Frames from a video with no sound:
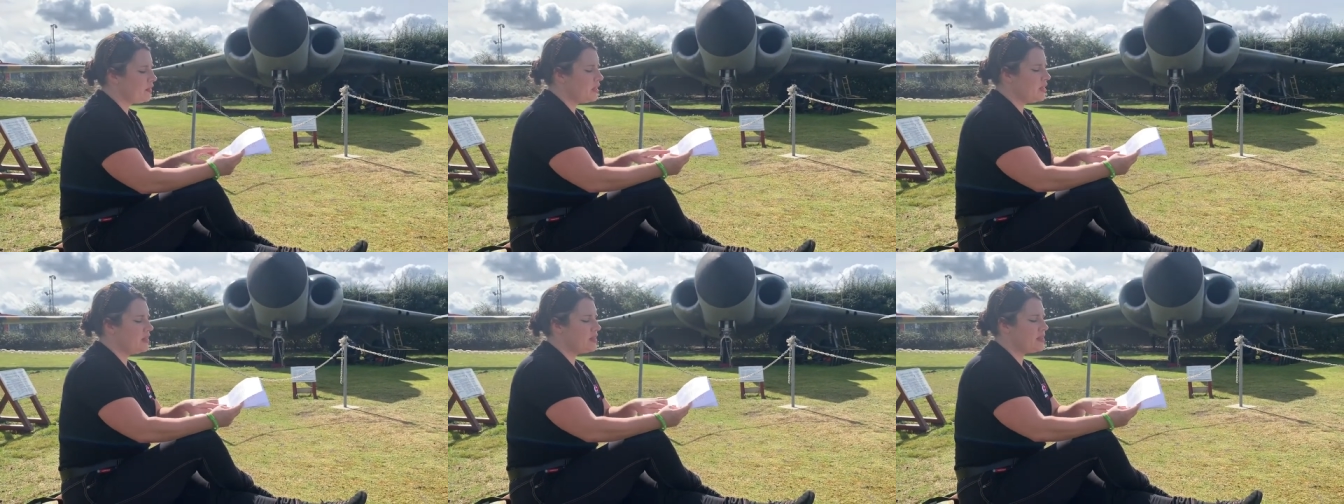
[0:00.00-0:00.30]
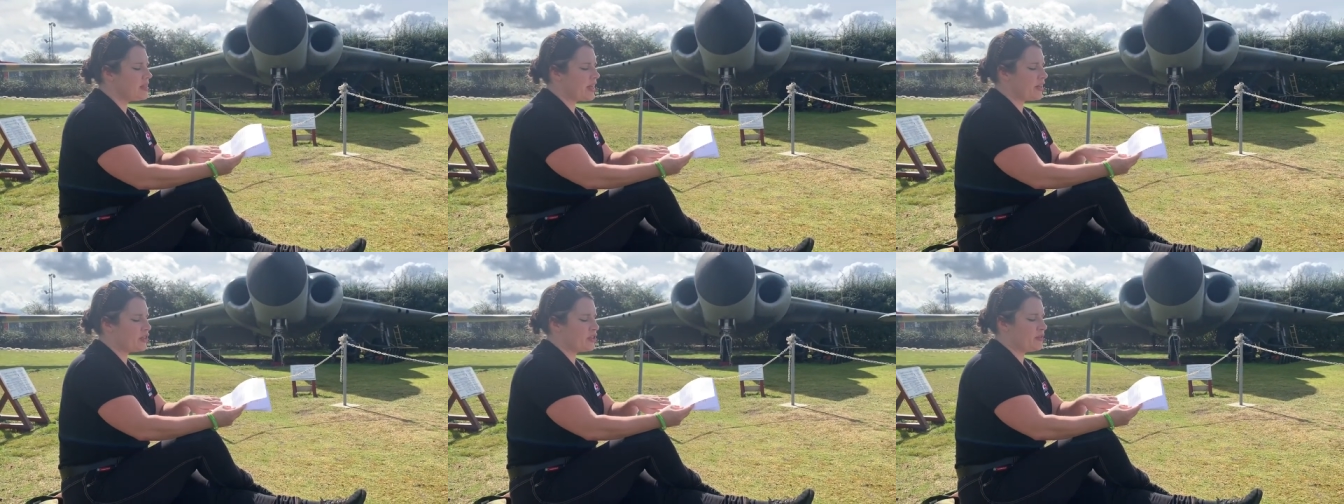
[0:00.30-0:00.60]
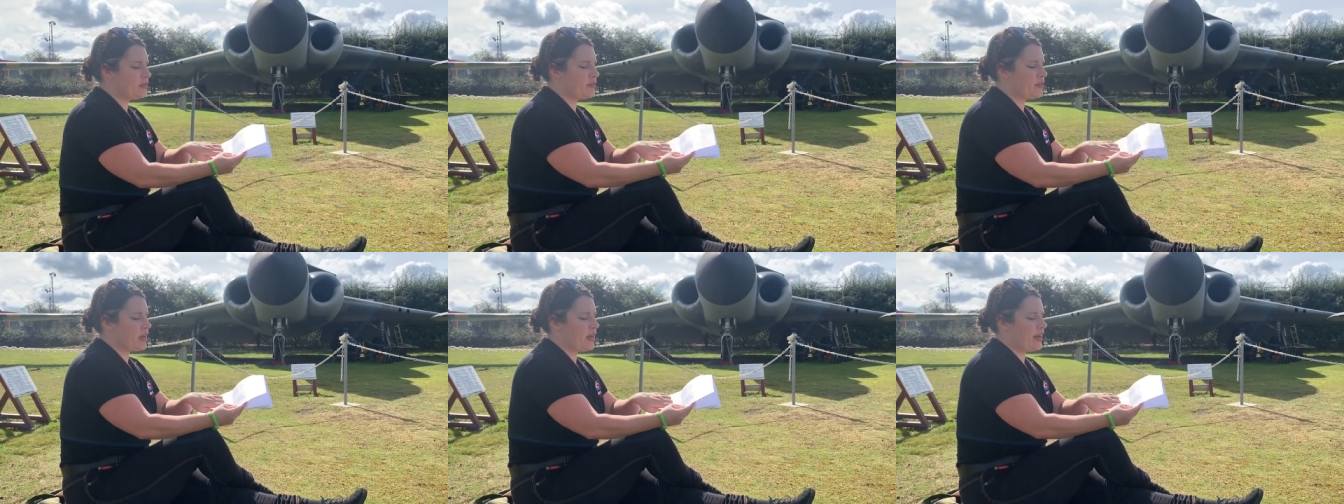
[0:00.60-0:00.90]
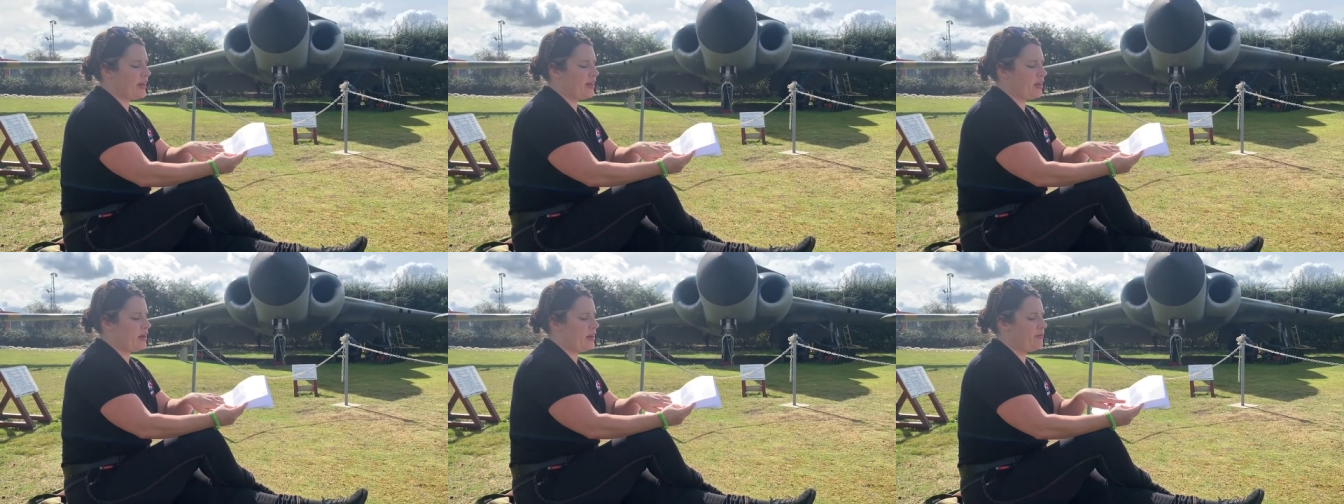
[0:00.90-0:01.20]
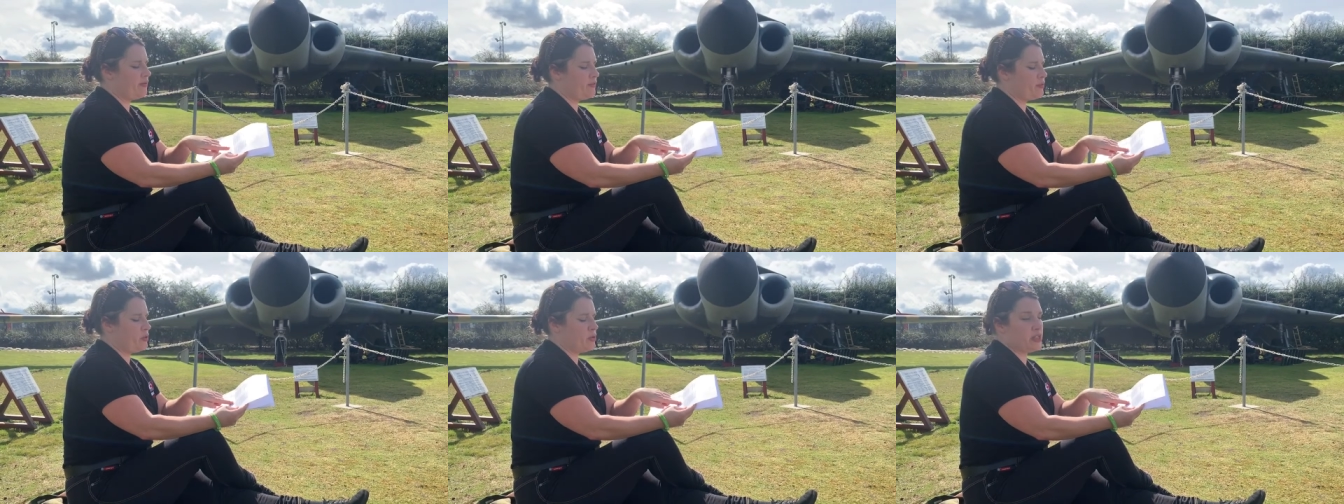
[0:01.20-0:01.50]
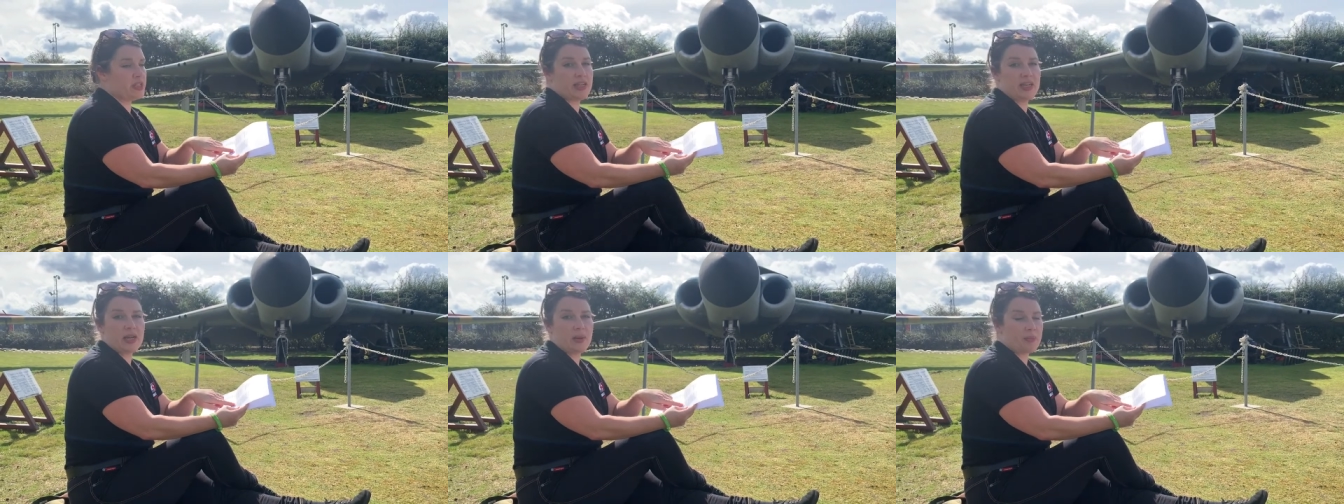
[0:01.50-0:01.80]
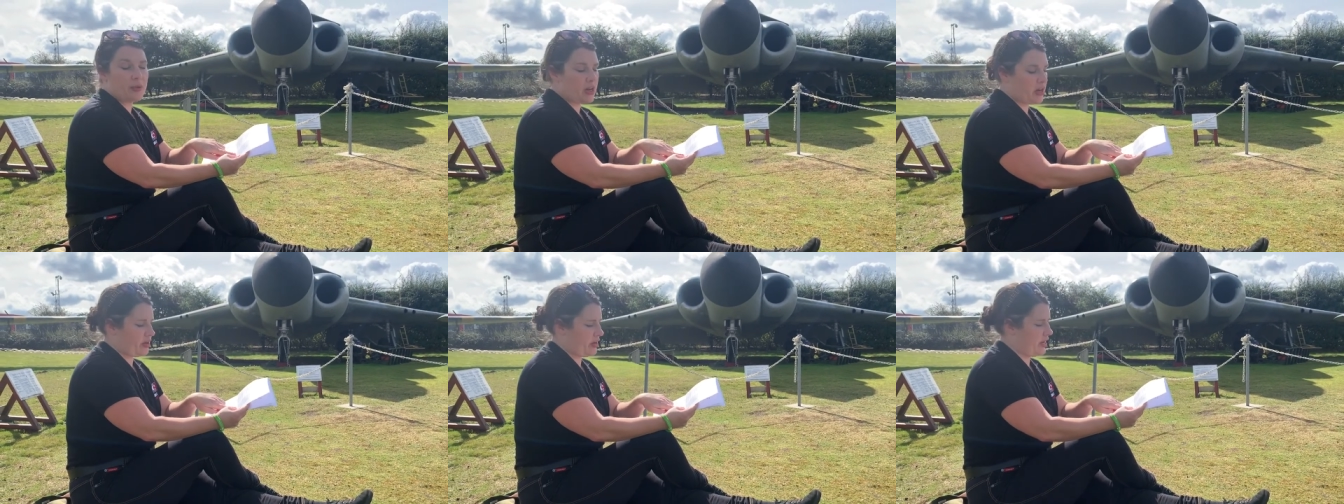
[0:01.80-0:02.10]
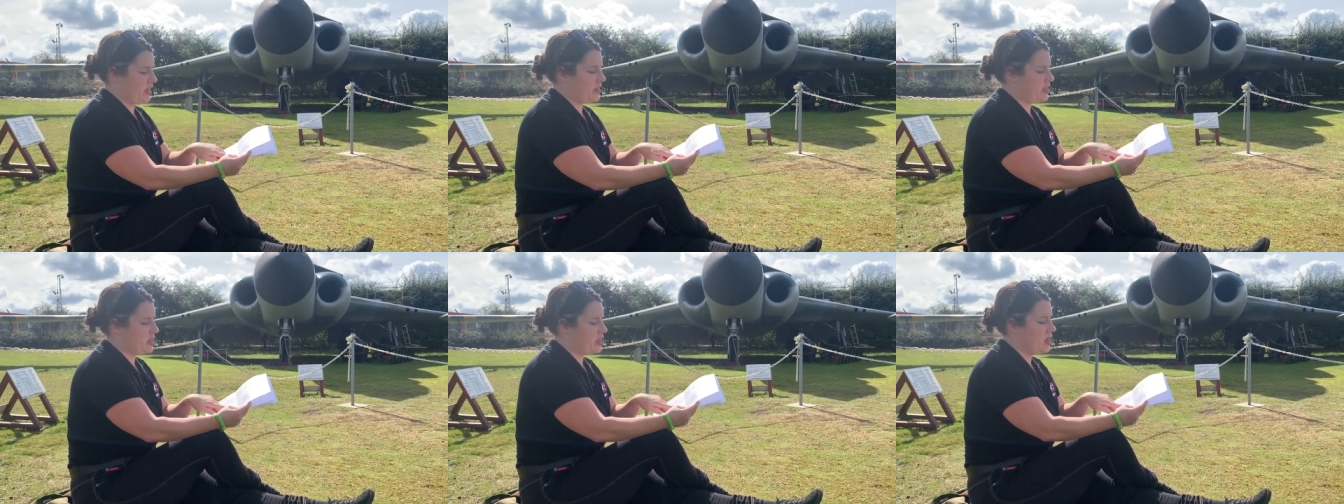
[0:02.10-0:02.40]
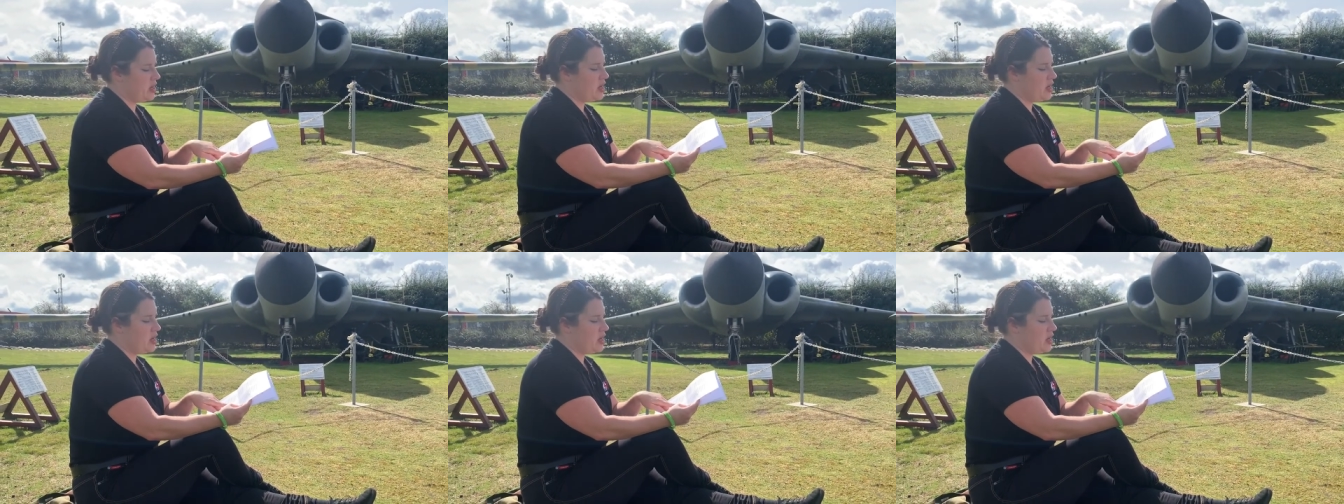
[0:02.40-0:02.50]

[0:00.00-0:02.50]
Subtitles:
Section 3940 applies.